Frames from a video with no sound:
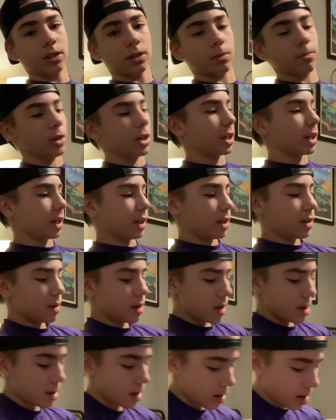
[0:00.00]
to break it in.
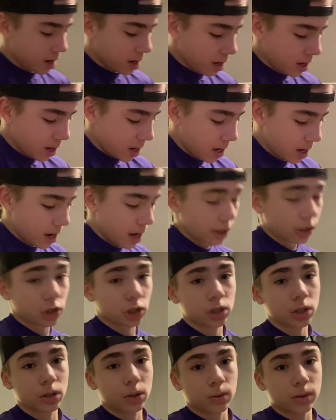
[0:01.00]
Just
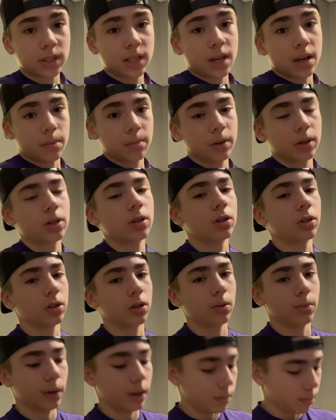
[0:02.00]
a little tip,
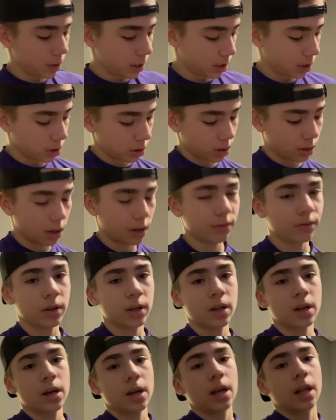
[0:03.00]
good way to break in your glove.
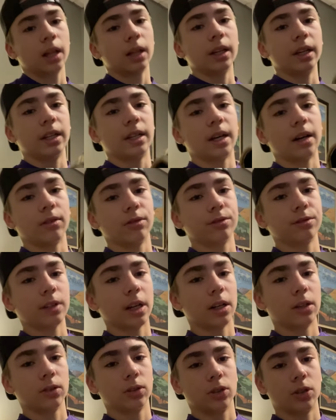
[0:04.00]
Lay it down
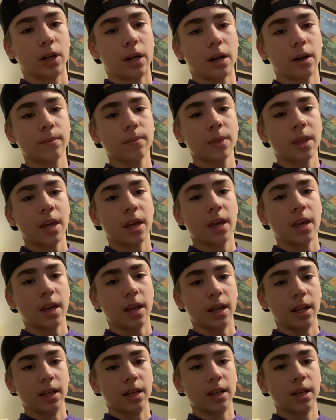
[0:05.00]
flat on the ground
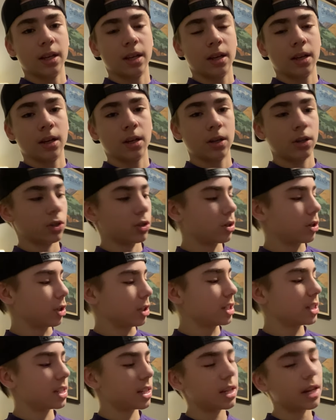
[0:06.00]
and
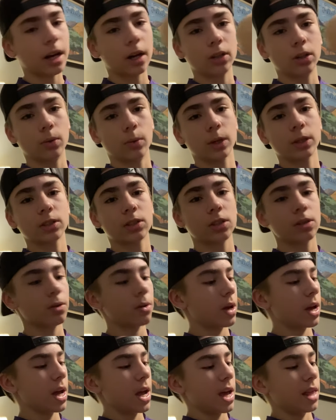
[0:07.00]
crease it how you want to. And
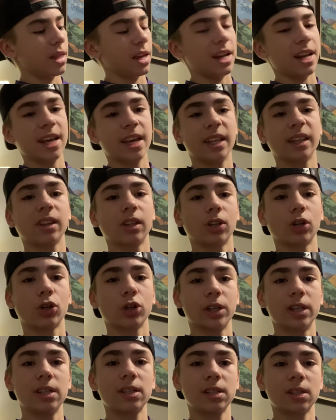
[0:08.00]
then hit the
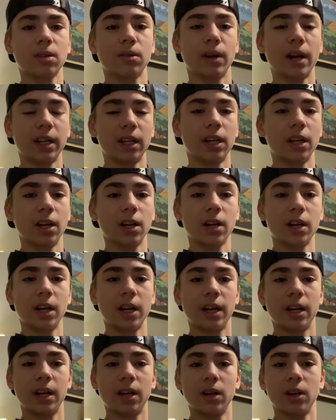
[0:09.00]
crease right here
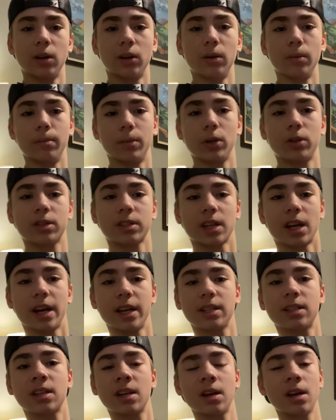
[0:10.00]
on both
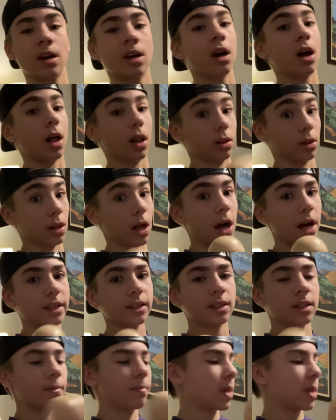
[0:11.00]
sides a lot.